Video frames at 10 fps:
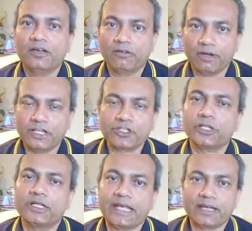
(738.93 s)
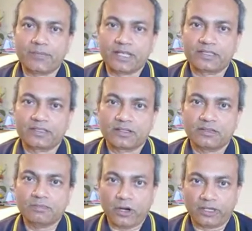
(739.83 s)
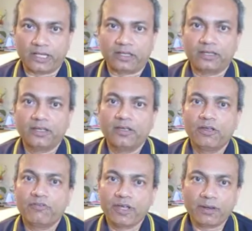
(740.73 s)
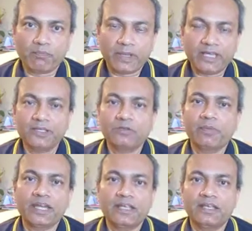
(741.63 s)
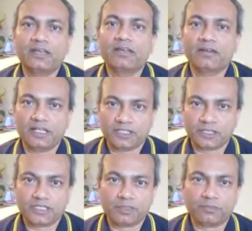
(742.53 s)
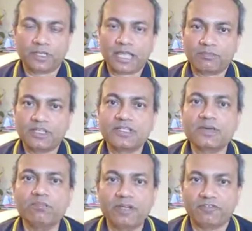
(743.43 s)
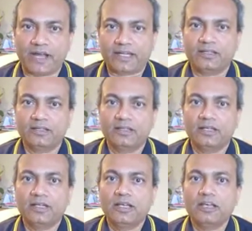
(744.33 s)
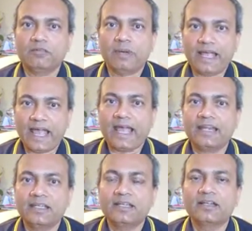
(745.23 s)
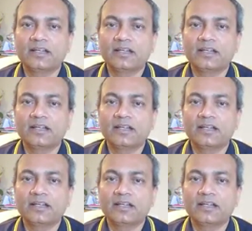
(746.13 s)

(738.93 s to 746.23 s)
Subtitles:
relational database modeling, where a many to many relationship can be simplified by adding